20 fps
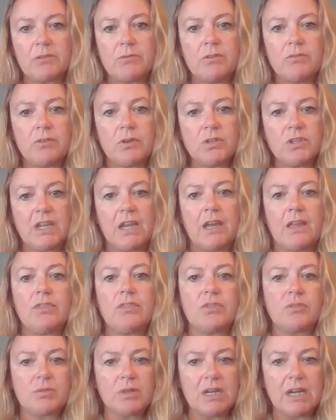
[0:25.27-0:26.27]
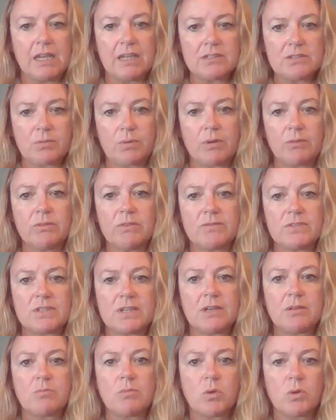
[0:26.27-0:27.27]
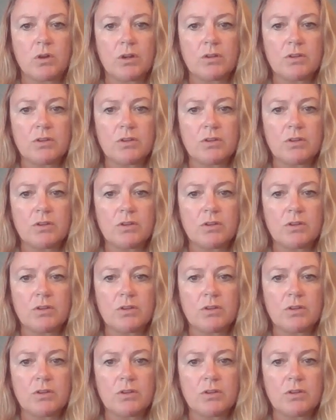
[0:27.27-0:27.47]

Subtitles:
we've only had 3 days where we've seen more